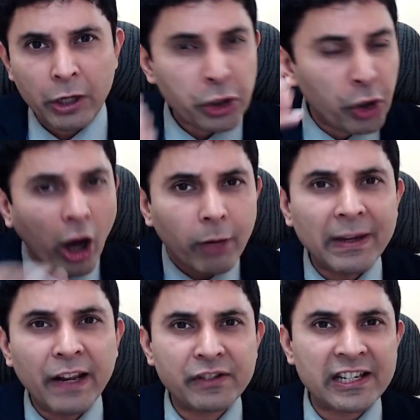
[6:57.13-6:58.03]
your
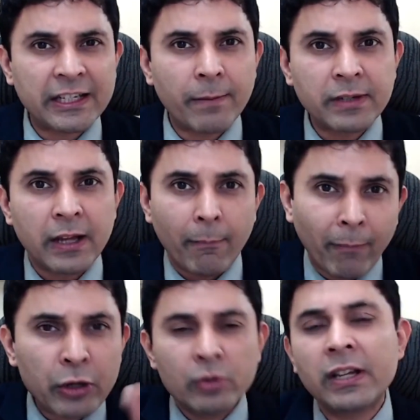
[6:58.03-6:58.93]
belief systems by
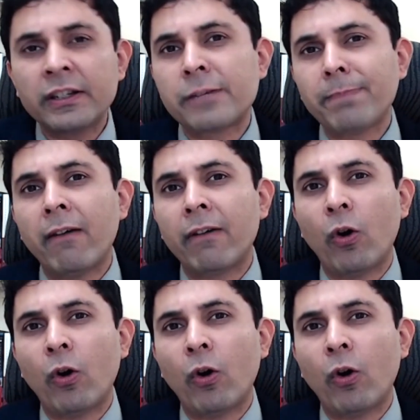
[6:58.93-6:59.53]
using this power